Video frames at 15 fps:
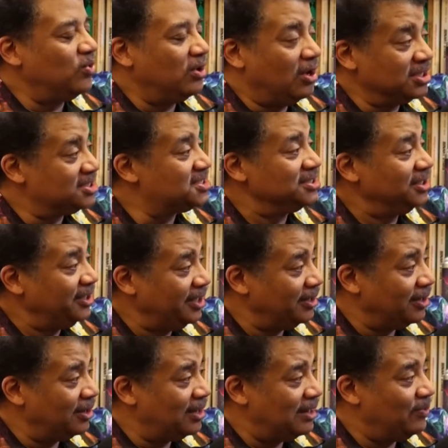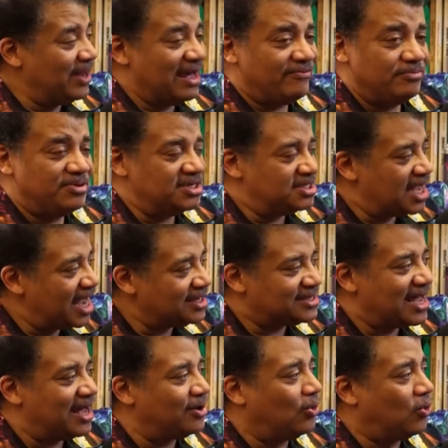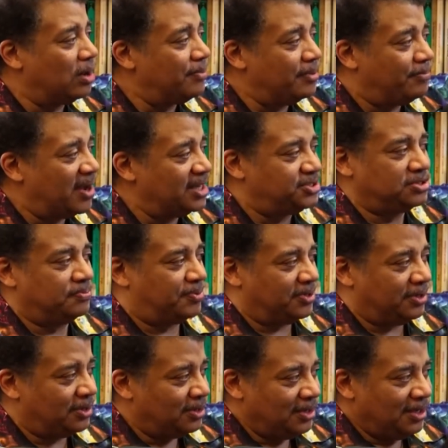we're all still here, and we haven't been yanked out of orbit by Jupiter.